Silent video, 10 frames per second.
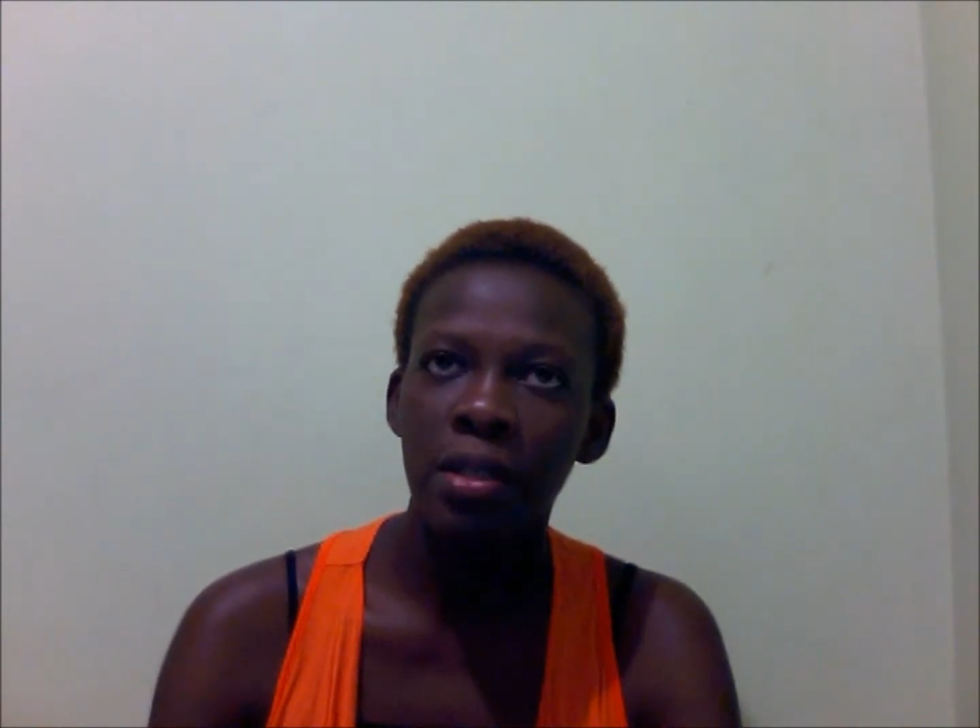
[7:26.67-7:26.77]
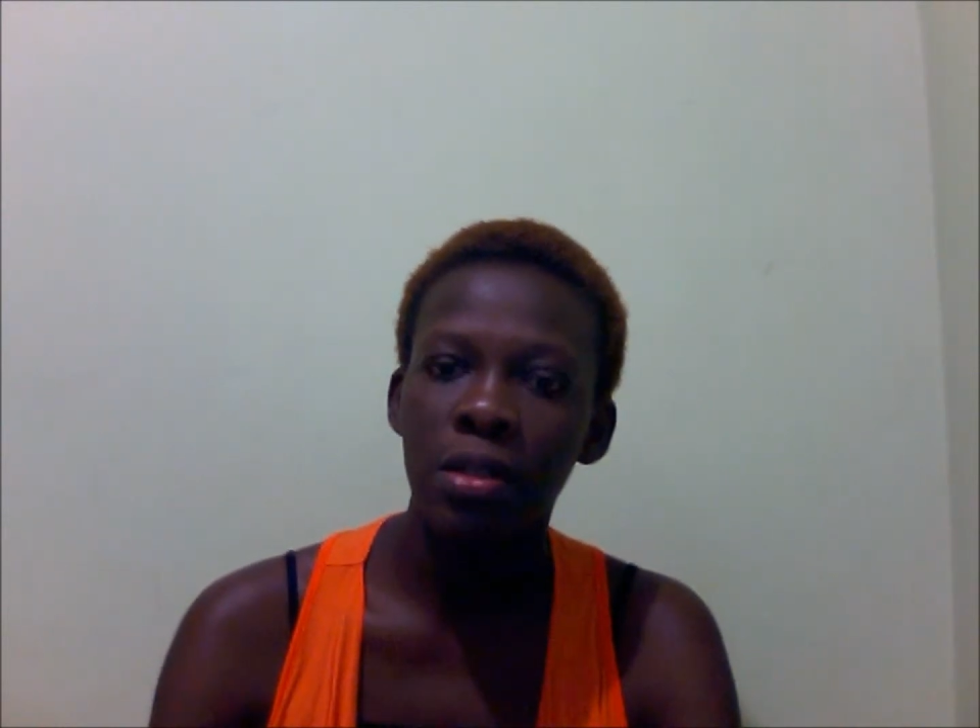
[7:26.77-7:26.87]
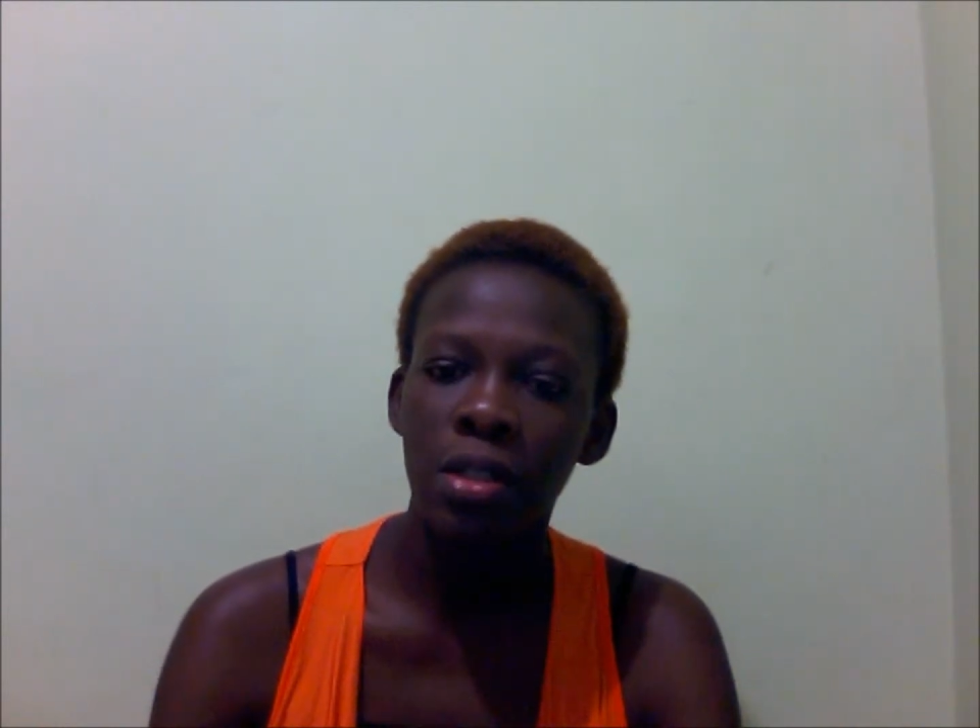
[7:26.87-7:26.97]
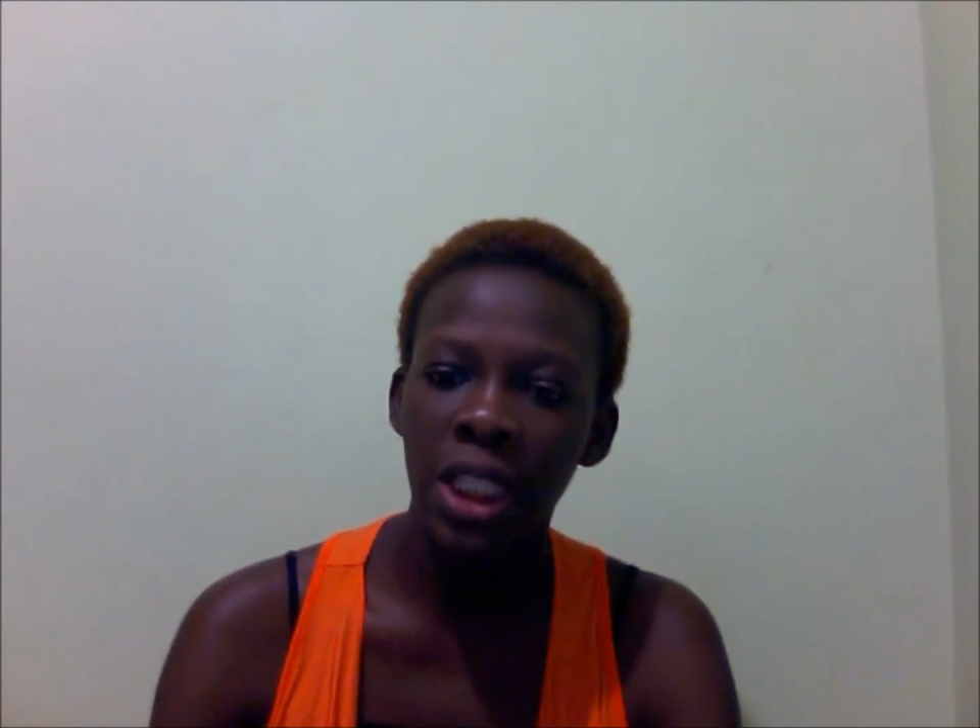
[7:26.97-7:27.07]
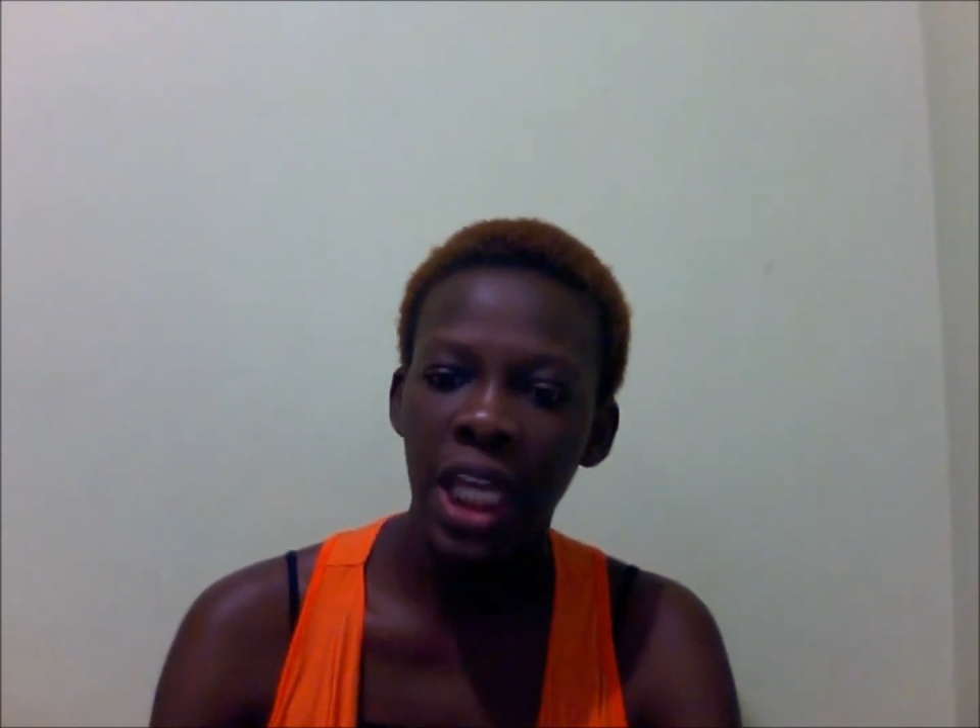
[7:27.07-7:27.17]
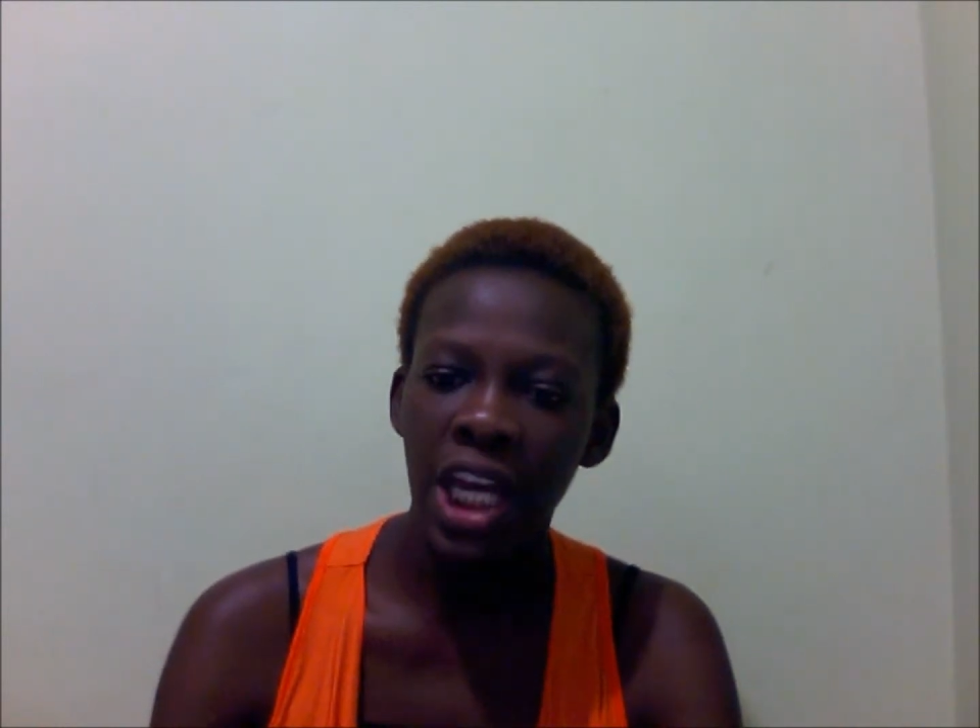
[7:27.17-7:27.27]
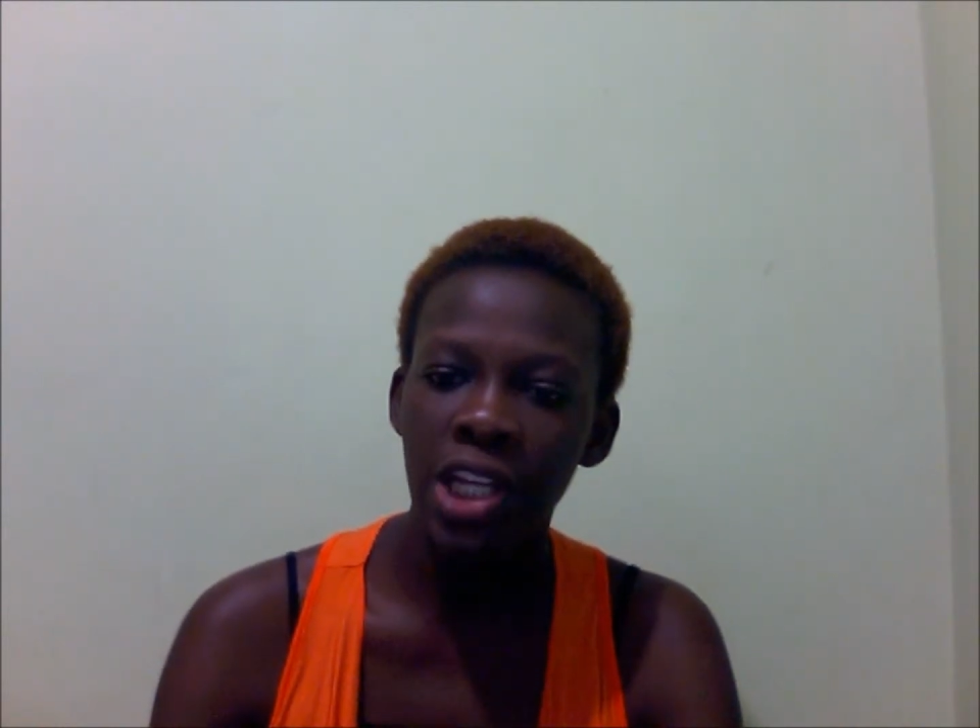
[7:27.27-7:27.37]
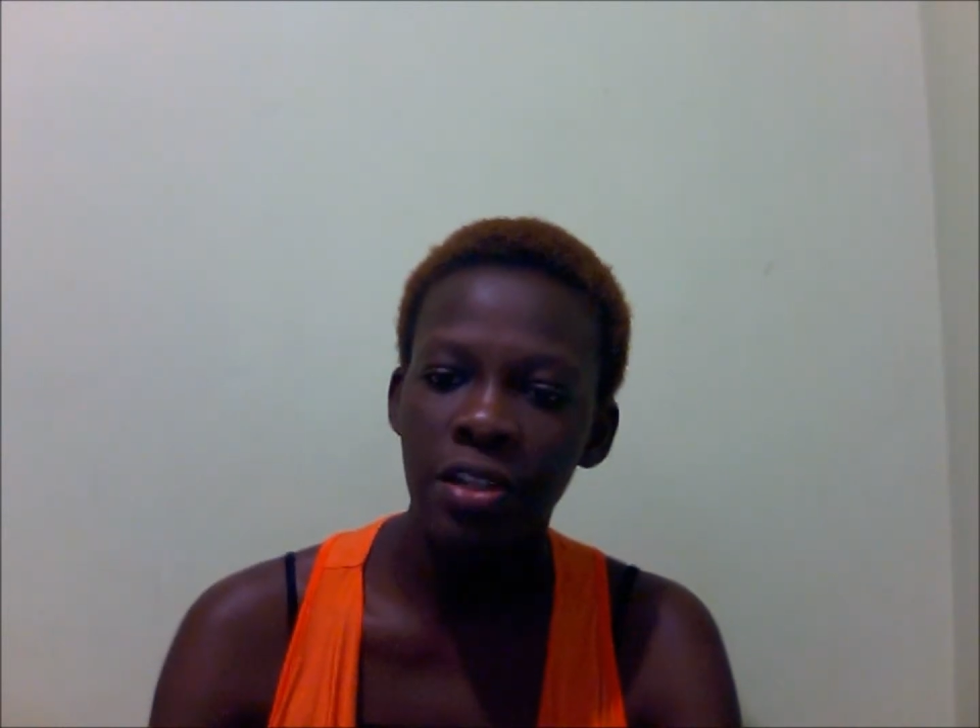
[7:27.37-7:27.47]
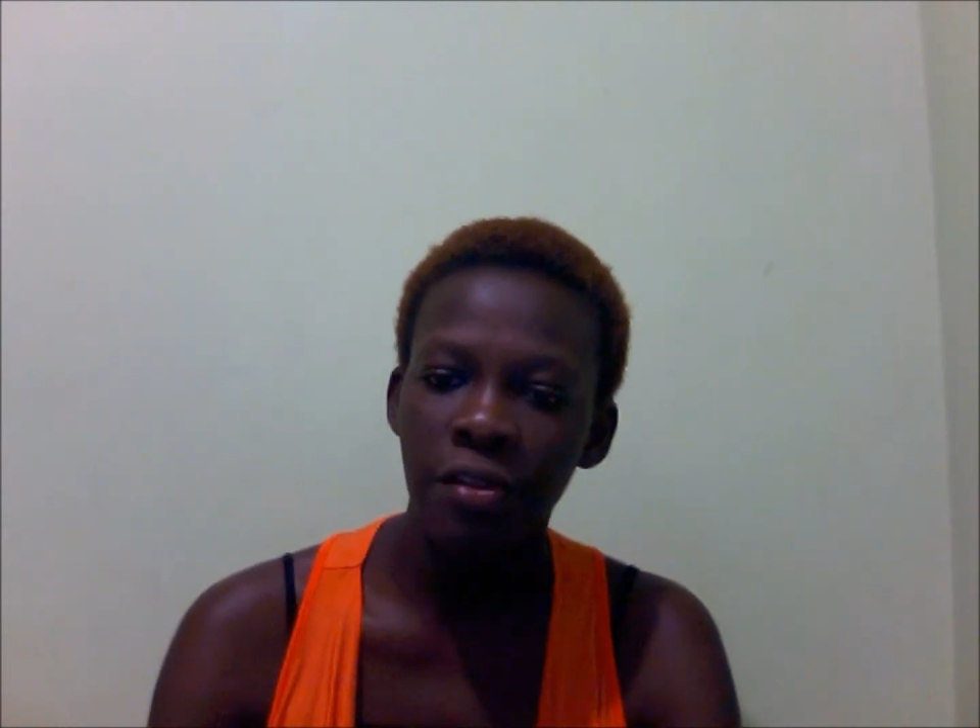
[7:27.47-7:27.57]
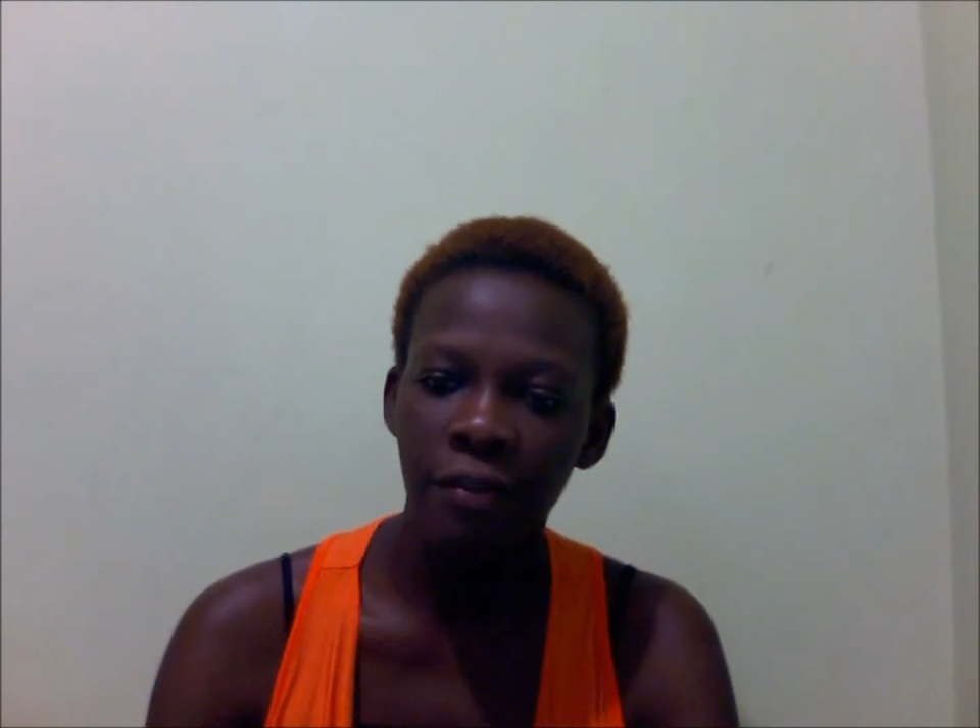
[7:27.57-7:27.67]

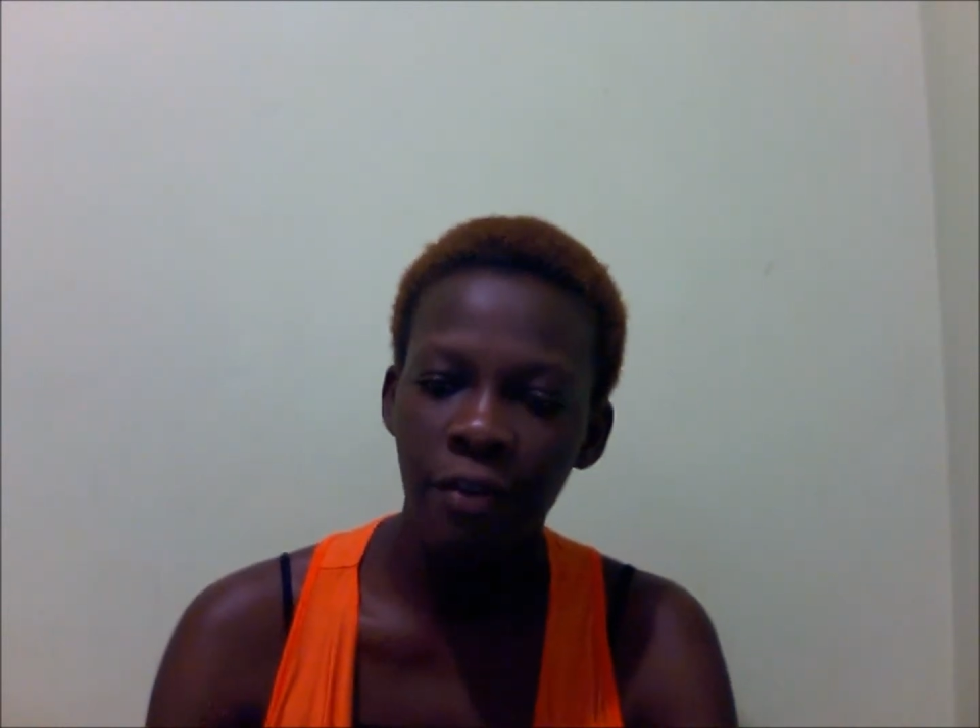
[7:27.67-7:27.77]
stage